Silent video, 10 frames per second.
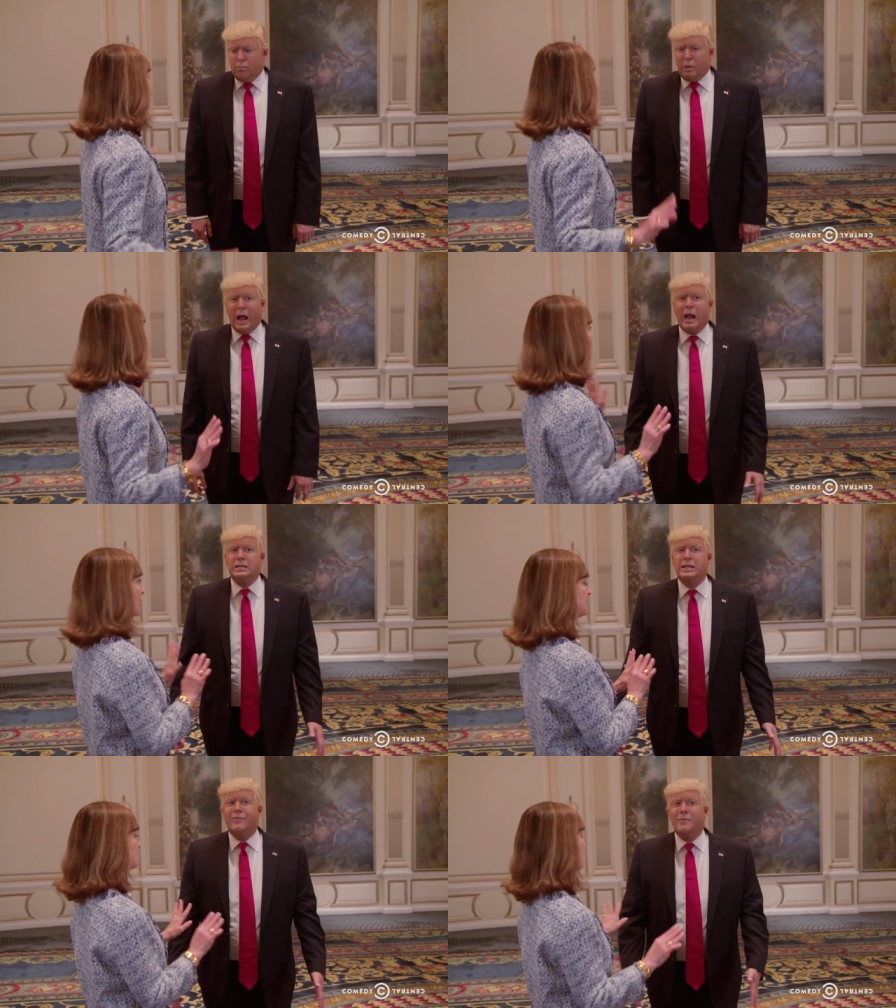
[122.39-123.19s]
That's well, how's
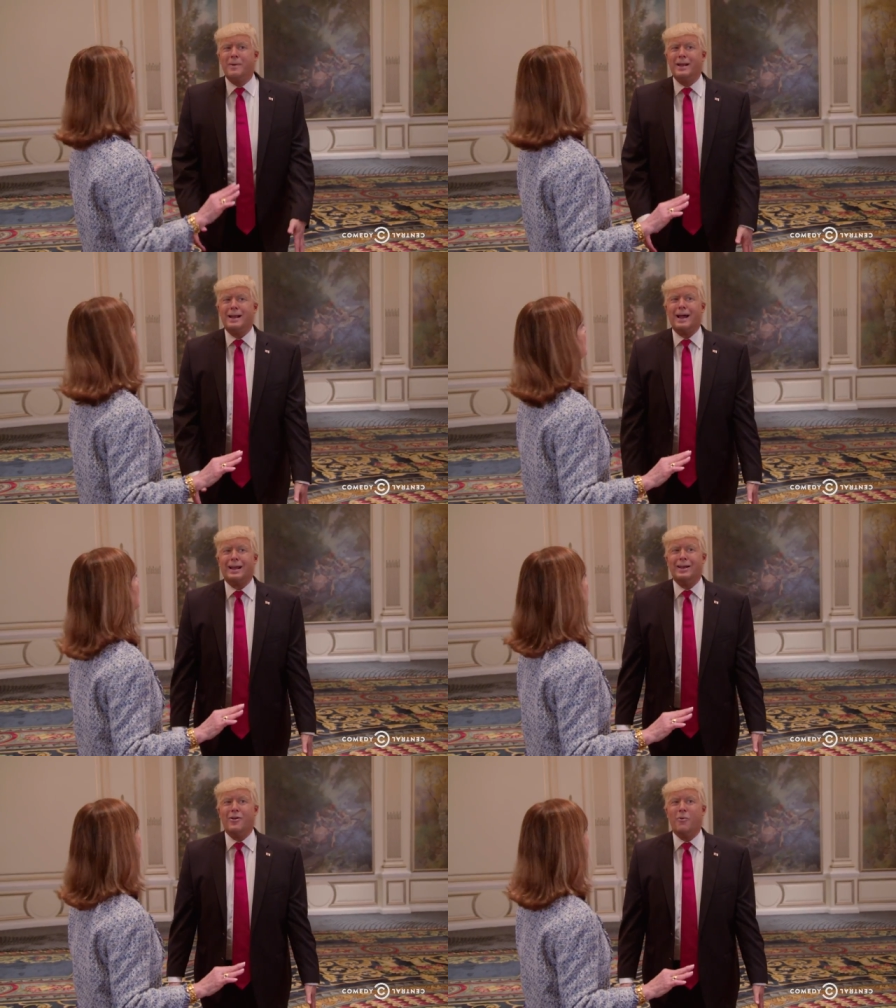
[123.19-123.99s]
everybody not
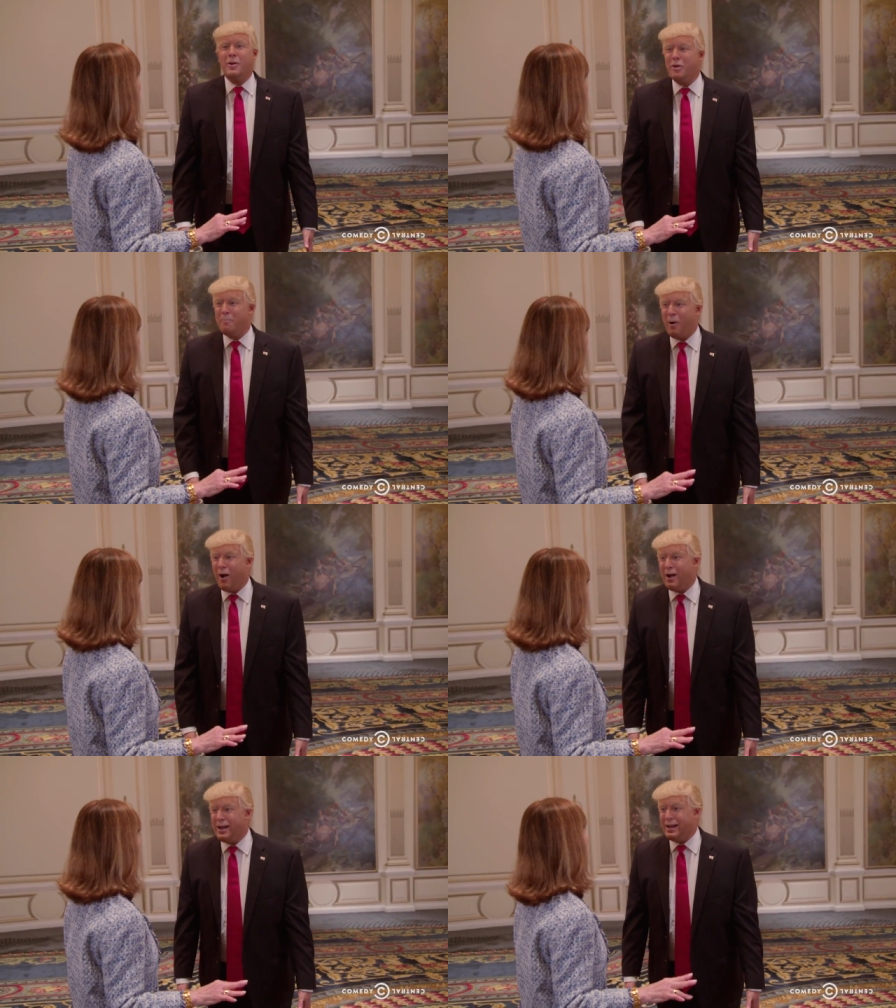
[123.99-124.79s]
going to know where the
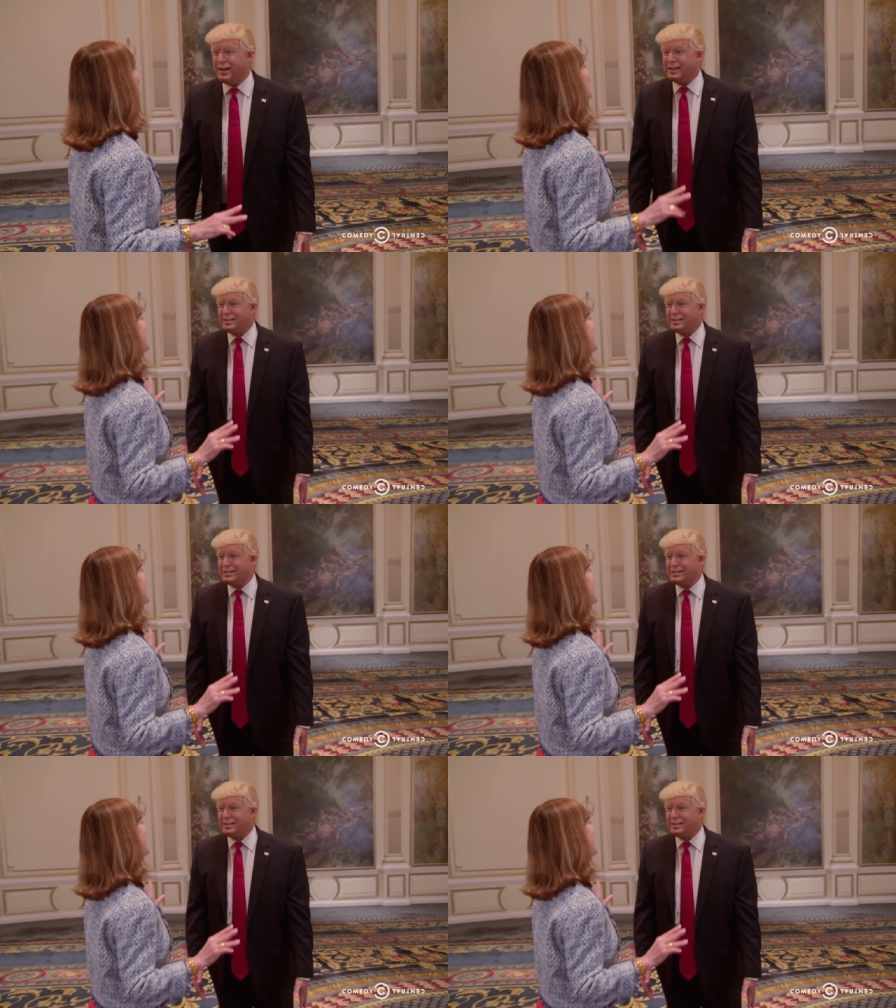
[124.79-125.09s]
party is?